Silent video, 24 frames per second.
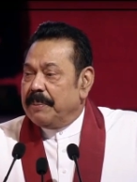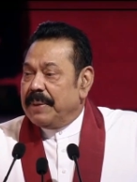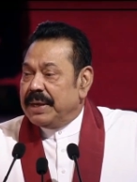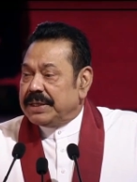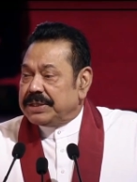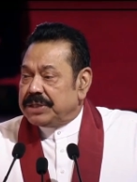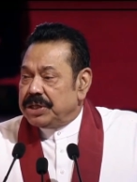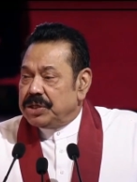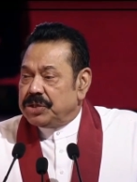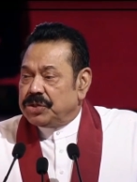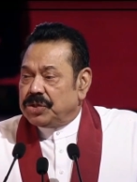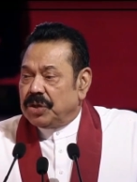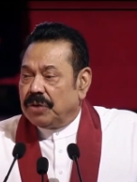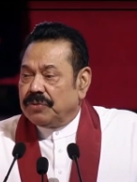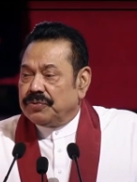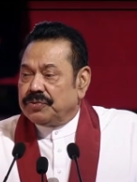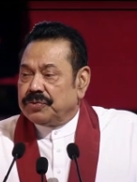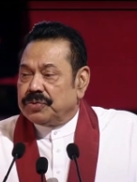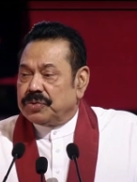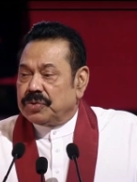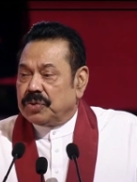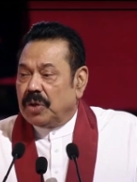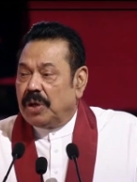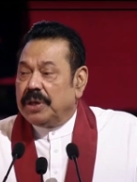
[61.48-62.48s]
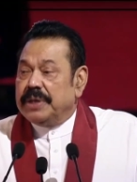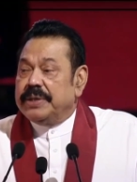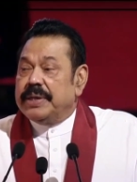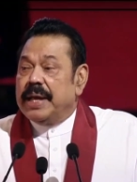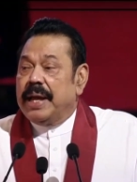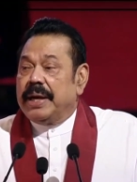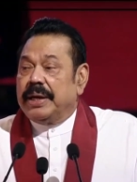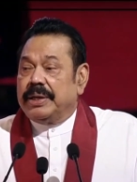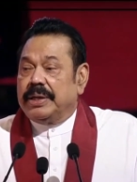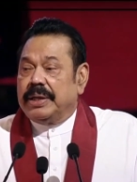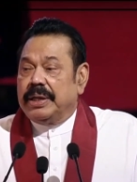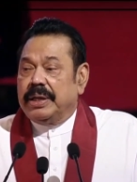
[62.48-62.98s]
message of
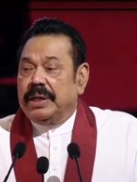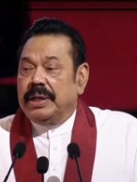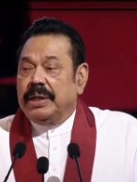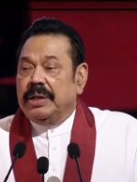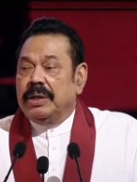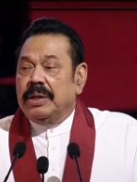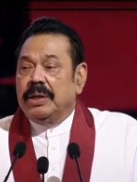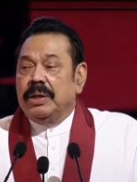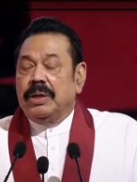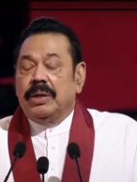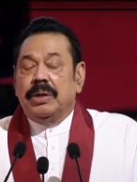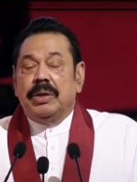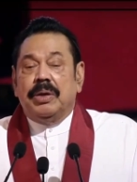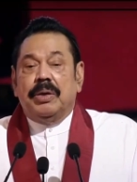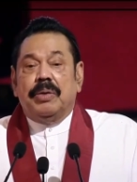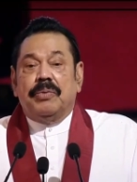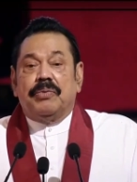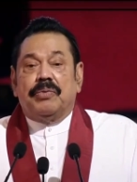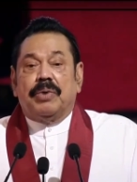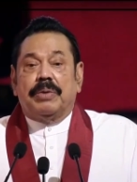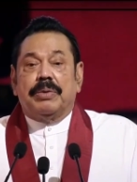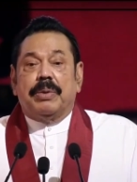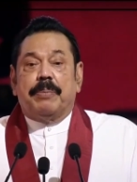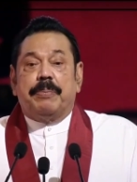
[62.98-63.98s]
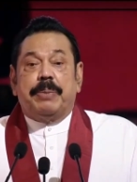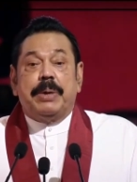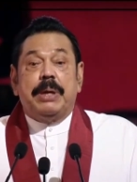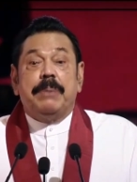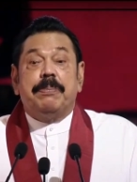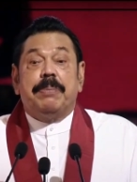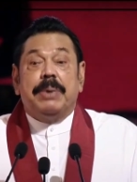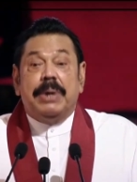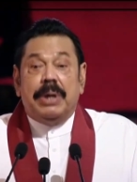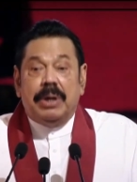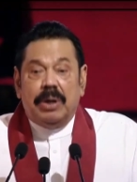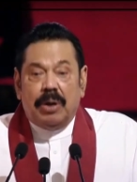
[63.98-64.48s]
solidarity from the
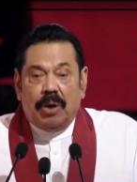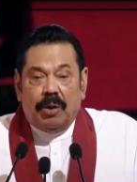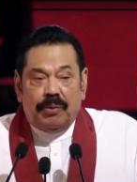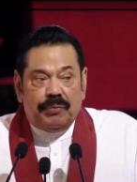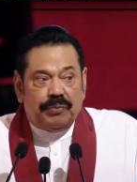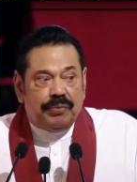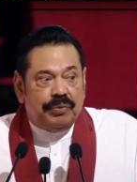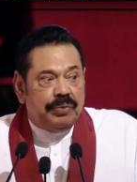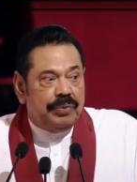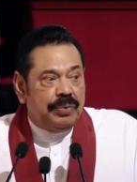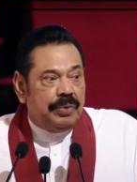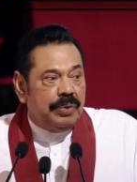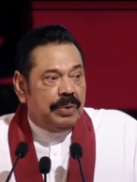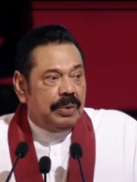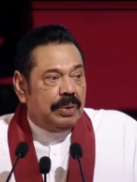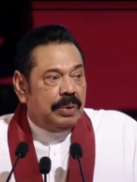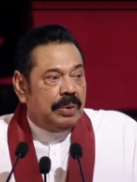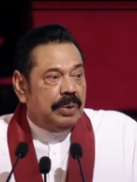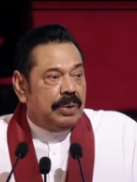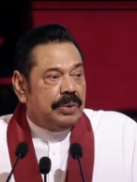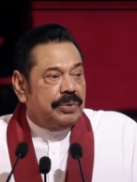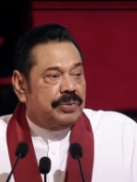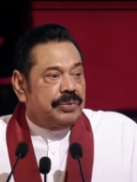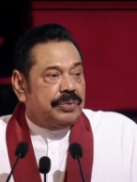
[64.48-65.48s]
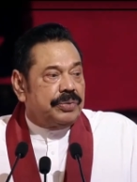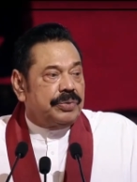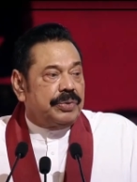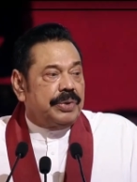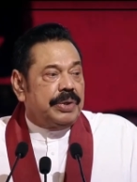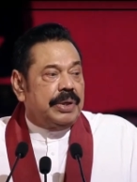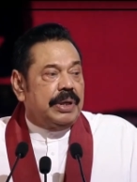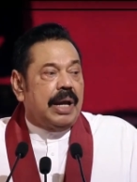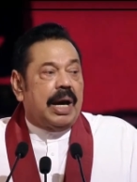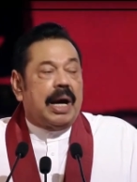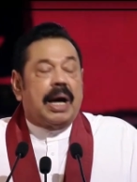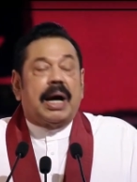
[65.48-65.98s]
people of
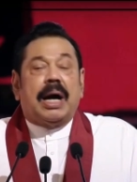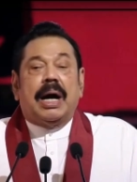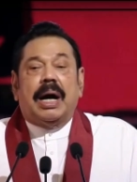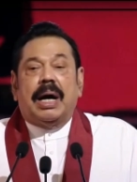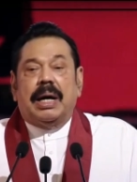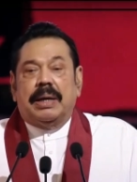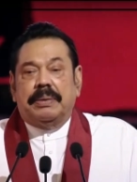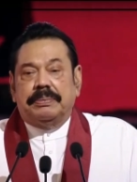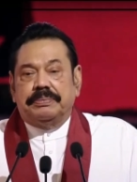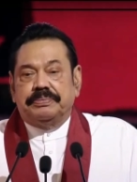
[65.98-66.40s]
Sri Lanka.